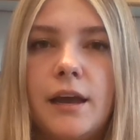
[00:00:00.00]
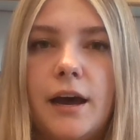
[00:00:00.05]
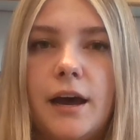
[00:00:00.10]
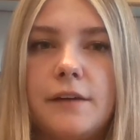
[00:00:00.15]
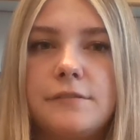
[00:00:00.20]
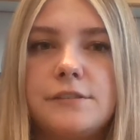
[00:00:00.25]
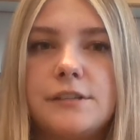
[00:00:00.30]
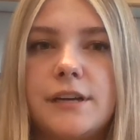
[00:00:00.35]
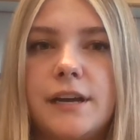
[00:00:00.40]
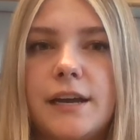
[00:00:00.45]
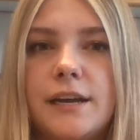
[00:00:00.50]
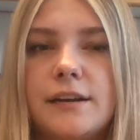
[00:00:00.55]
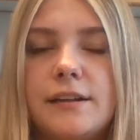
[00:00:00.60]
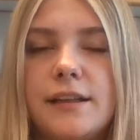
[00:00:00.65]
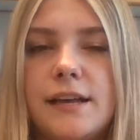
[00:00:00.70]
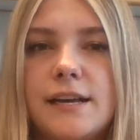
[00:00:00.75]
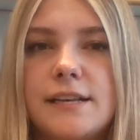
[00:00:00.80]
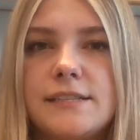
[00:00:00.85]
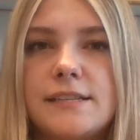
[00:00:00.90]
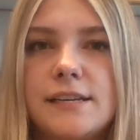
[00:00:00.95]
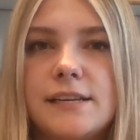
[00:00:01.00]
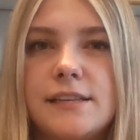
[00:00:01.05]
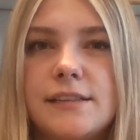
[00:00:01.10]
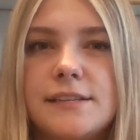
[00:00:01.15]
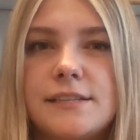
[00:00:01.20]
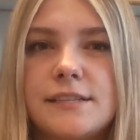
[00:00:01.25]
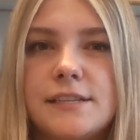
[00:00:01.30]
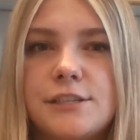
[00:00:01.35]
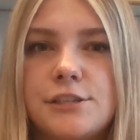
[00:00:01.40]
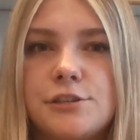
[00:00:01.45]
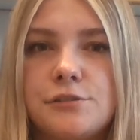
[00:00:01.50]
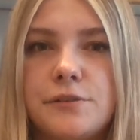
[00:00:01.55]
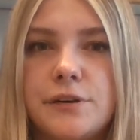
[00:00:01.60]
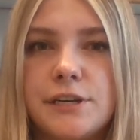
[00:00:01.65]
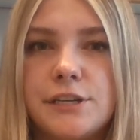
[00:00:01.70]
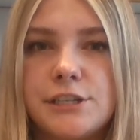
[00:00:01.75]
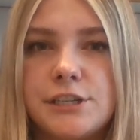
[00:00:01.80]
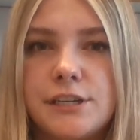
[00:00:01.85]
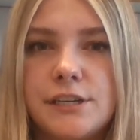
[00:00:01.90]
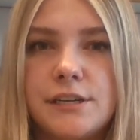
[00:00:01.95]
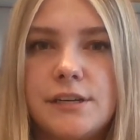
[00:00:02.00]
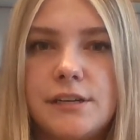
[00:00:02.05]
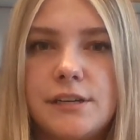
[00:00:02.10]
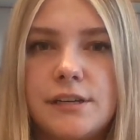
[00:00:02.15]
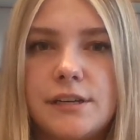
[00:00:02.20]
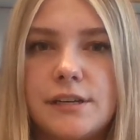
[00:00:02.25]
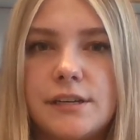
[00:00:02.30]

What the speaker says: After analyzing the situation,